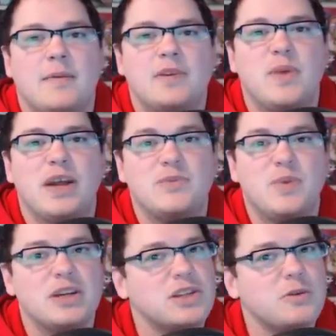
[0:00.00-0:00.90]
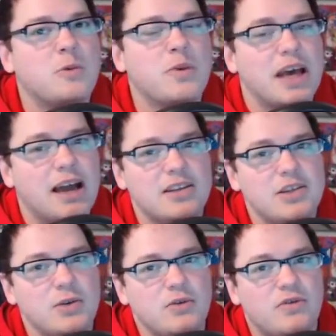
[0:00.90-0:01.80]
But especially when we got
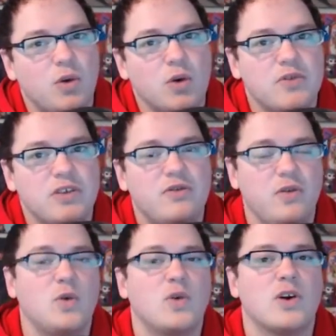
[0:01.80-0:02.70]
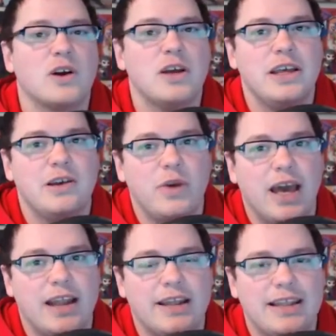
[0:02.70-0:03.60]
to 4v4, we
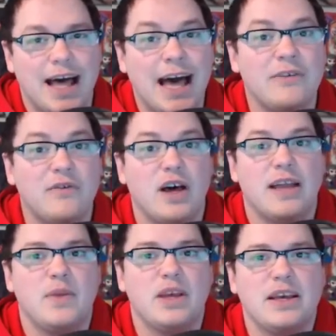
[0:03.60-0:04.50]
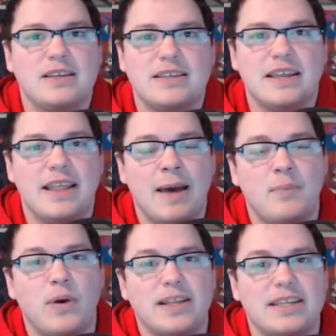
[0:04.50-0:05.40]
had a lot of fun because at that
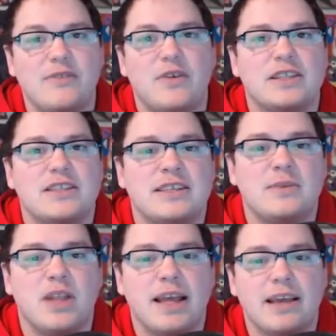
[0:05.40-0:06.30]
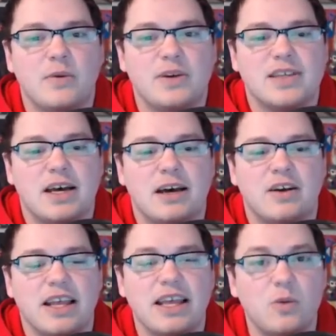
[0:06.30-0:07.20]
point defense seemed like it was
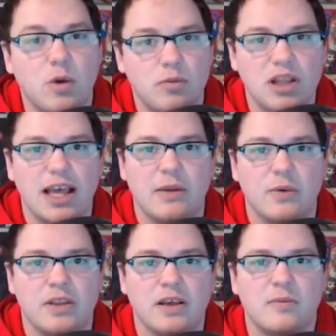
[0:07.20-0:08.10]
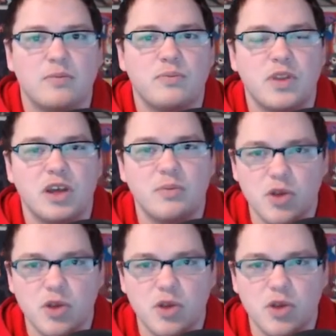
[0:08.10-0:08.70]
on an equal plane with the computer